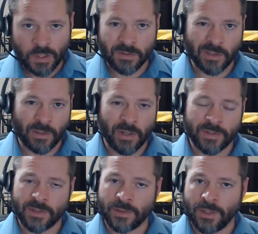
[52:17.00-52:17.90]
the law
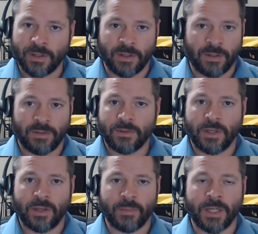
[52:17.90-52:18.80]
is the law.
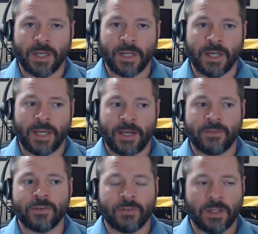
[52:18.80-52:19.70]
I mean, I
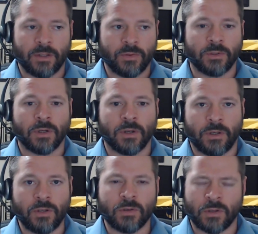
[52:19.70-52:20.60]
have to follow the law.
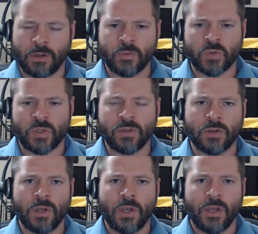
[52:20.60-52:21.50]
And you can almost
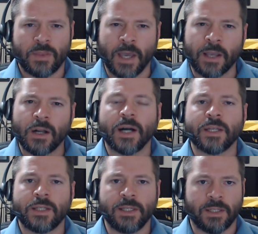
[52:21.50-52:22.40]
hear that
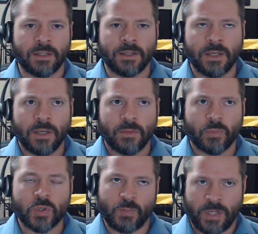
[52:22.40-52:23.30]
Kantian
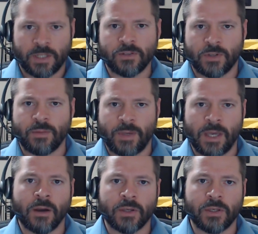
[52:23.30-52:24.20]
perspective coming
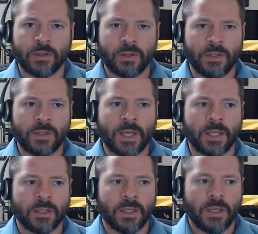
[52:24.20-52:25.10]
out here, in that